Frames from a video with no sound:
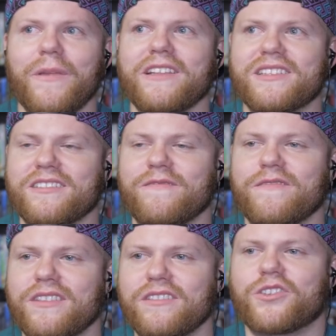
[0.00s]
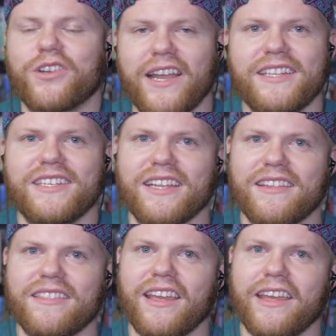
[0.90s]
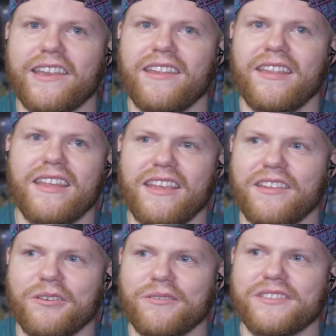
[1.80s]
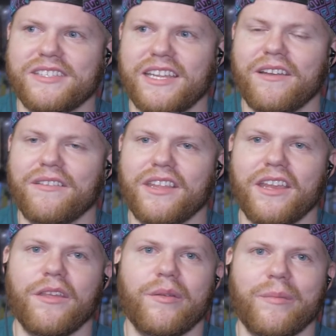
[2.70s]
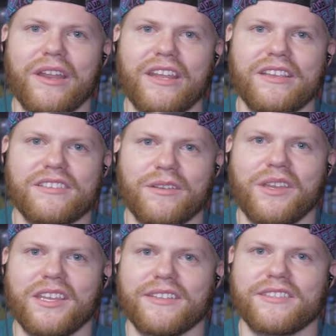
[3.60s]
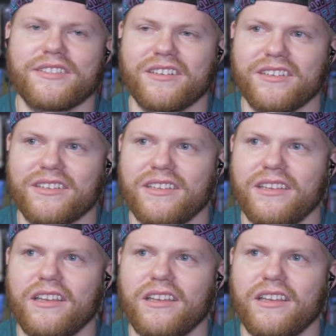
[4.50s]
It's tragic that he turns down the other money so he can start